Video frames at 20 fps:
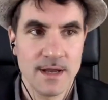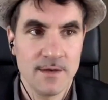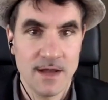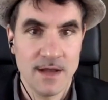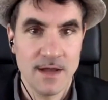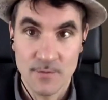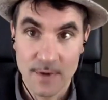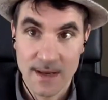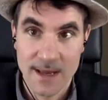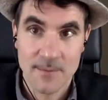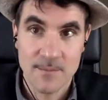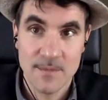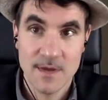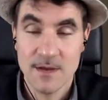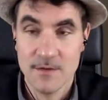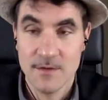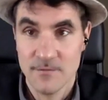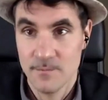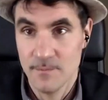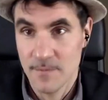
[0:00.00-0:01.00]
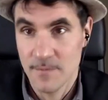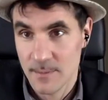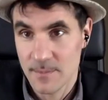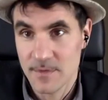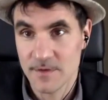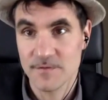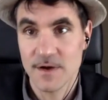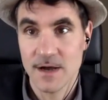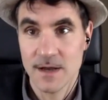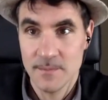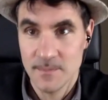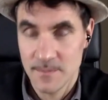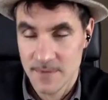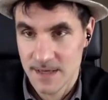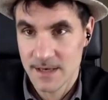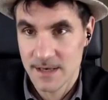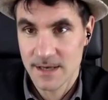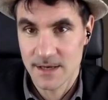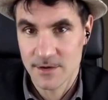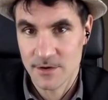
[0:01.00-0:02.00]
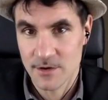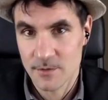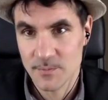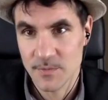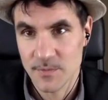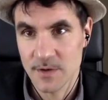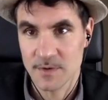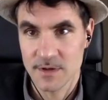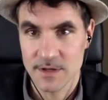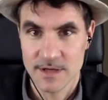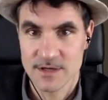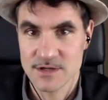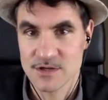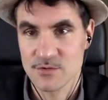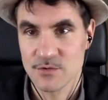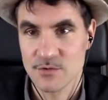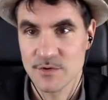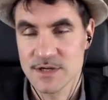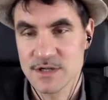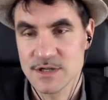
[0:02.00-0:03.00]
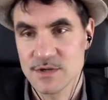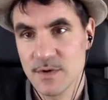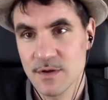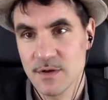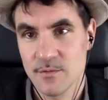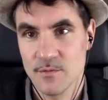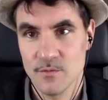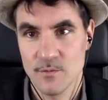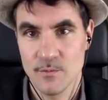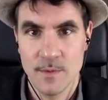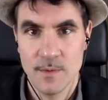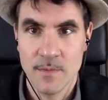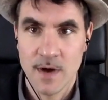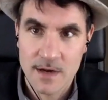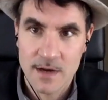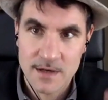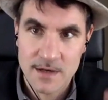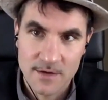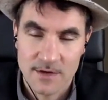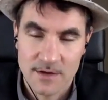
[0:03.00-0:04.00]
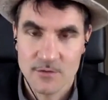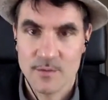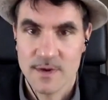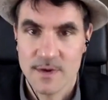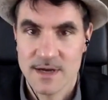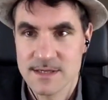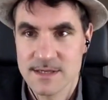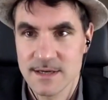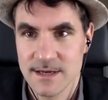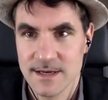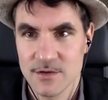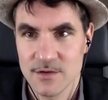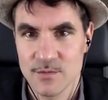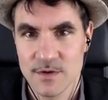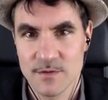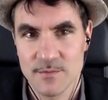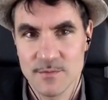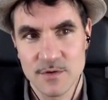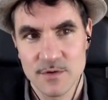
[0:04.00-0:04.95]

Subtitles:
And if we can maybe find meaning in other people, their stories with we might not resonate with,